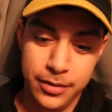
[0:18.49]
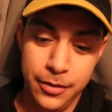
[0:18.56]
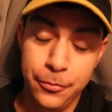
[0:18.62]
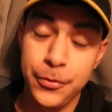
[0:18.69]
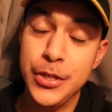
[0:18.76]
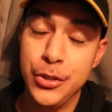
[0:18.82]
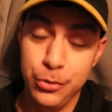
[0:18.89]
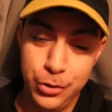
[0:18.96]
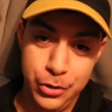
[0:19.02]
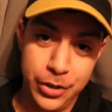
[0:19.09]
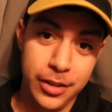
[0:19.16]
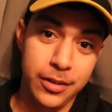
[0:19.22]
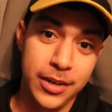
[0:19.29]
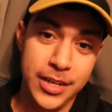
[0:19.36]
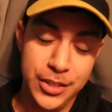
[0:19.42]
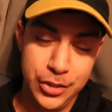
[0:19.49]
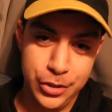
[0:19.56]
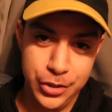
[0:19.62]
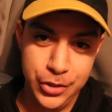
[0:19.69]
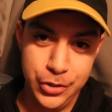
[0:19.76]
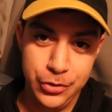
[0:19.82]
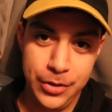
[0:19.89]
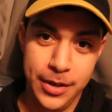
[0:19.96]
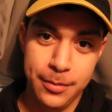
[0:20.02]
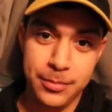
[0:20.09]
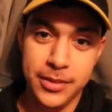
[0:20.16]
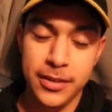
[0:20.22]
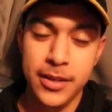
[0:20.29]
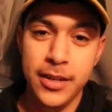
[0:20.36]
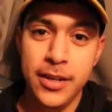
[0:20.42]
official trailer, has just
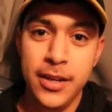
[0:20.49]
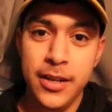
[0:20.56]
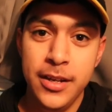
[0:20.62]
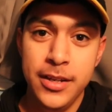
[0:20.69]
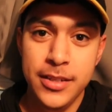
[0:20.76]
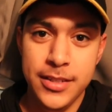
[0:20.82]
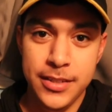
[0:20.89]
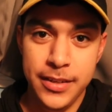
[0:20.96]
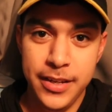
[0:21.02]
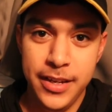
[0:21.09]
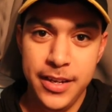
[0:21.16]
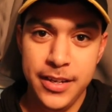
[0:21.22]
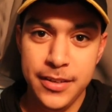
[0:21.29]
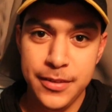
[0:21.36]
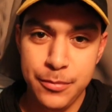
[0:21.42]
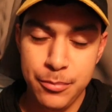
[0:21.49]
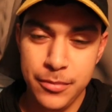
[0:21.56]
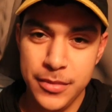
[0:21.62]
dropped today.